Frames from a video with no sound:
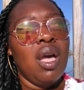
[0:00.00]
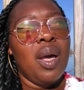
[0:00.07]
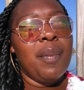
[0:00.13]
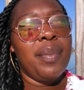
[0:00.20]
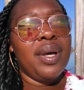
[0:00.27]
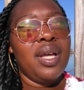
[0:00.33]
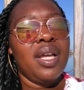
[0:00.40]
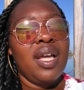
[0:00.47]

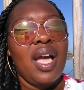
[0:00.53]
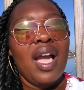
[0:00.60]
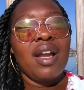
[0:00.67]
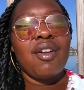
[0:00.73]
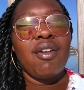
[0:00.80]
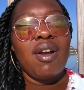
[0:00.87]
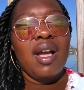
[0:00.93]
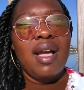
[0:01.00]
But I
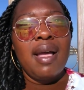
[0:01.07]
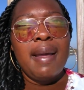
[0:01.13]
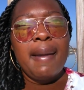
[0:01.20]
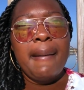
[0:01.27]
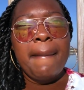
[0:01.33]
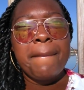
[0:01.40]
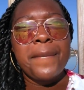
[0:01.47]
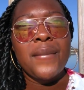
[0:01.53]

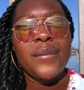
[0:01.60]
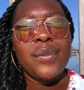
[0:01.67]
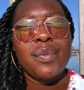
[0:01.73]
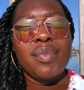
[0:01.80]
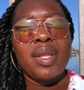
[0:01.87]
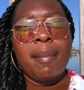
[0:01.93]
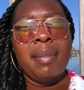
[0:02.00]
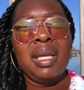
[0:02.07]
cried
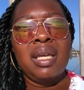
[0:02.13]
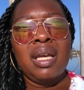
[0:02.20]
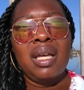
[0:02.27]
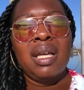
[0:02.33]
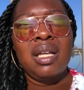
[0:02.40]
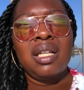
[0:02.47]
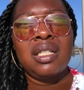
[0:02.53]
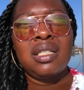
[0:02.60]

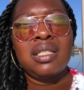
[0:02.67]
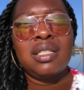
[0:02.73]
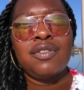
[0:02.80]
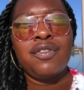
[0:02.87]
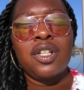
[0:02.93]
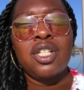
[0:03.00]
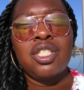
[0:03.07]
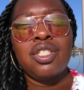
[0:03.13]
because,
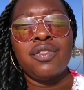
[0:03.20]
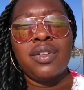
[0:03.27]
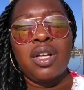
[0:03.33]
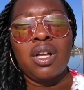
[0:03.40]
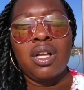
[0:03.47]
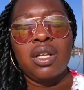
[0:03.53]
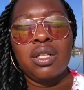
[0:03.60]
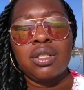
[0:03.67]
first of
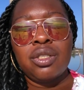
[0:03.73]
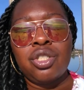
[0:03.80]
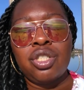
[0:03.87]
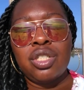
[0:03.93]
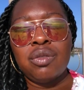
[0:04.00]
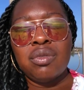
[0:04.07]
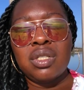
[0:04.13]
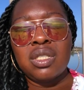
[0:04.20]
all,
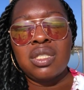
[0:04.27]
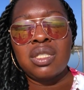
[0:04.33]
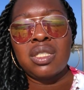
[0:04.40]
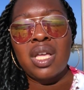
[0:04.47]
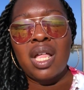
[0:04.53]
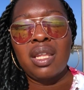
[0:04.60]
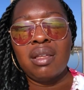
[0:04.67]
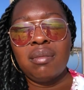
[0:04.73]
she was
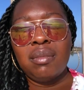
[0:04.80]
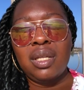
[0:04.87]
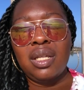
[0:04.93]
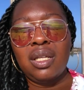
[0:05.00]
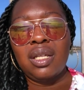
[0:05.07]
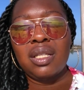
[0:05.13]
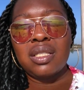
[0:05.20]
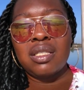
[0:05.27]
telling
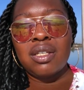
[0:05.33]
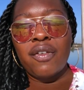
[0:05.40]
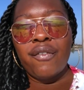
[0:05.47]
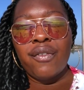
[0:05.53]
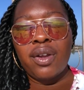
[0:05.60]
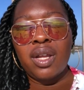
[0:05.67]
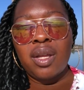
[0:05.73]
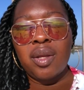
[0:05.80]
me
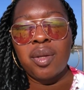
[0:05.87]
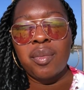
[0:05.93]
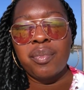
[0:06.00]
different.